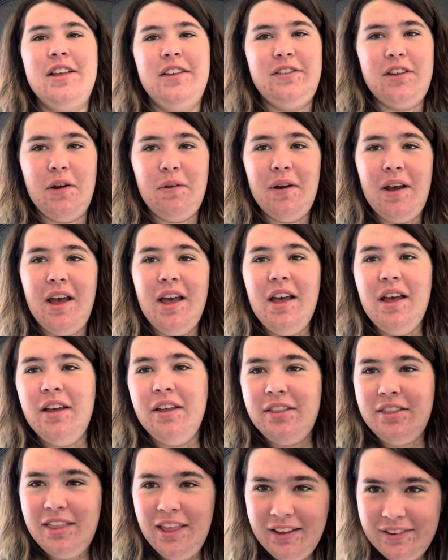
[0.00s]
so
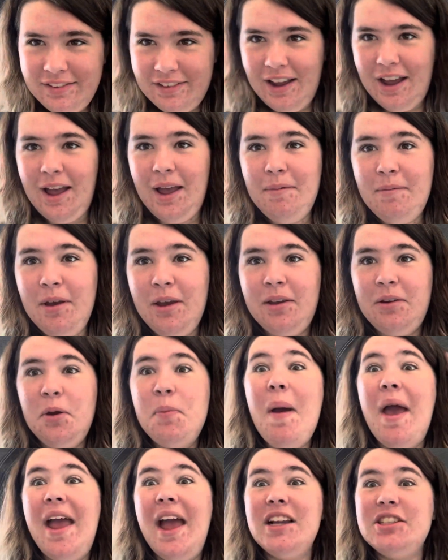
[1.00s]
this time you
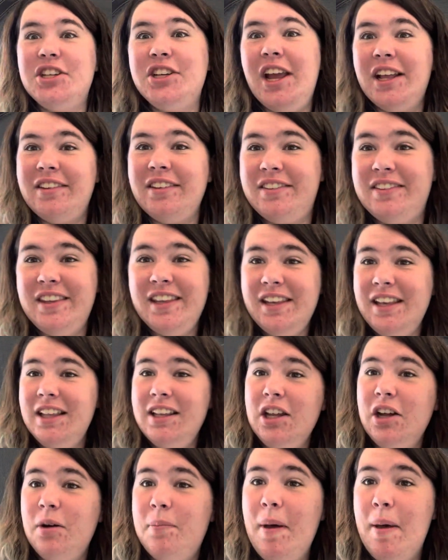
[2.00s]
may actually get to see a
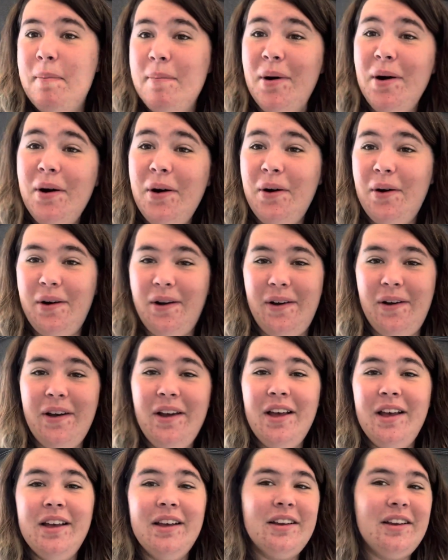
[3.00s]
little bit more
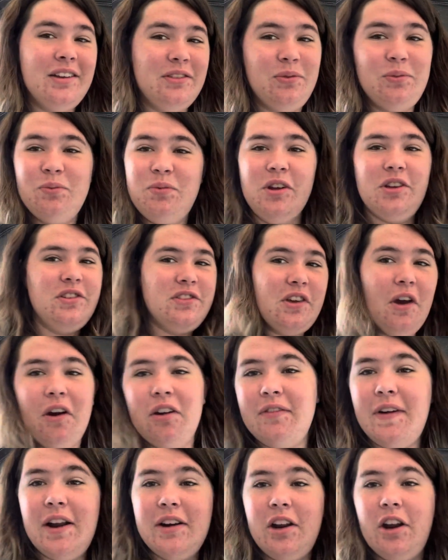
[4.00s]
because we're just
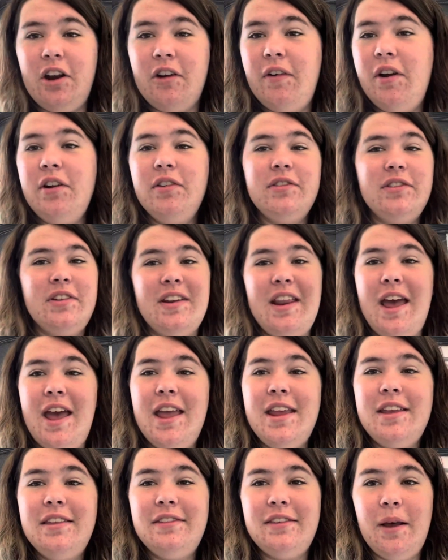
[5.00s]
going around on our own
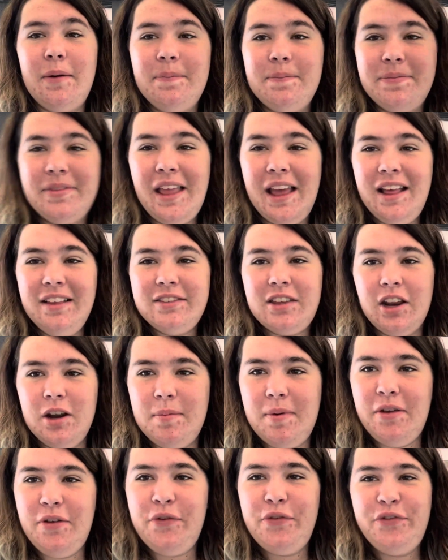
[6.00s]
today. So that's going to
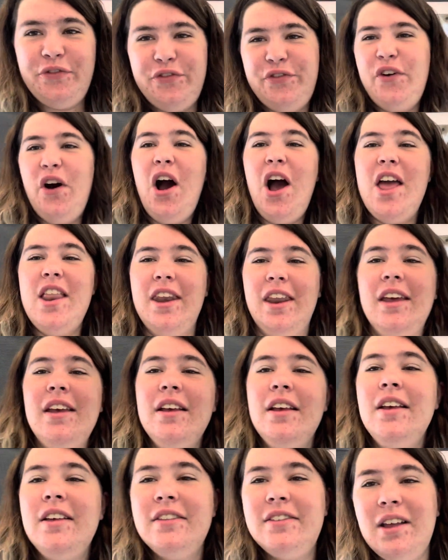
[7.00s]
be fun.
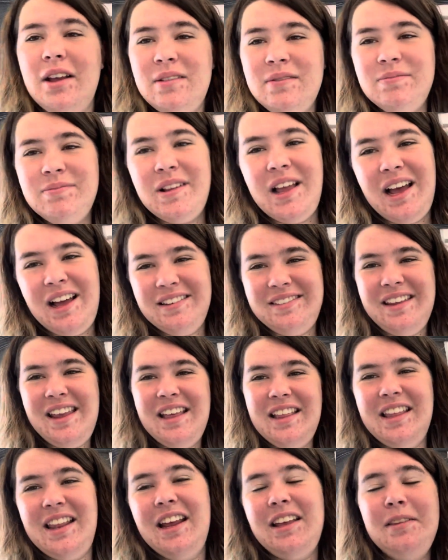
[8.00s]
So I'll see you at
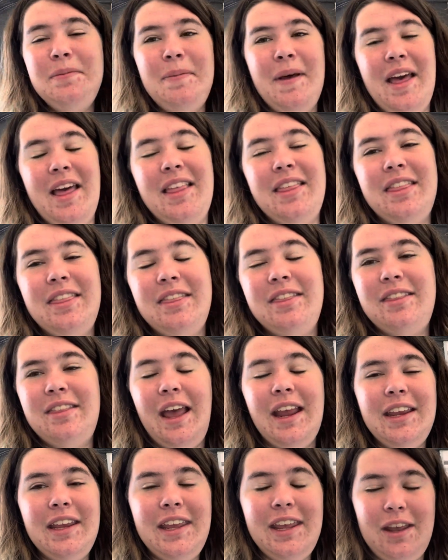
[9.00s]
the next bit.
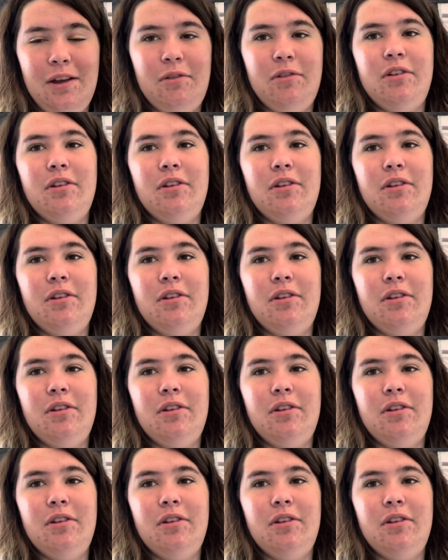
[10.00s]
Thank you.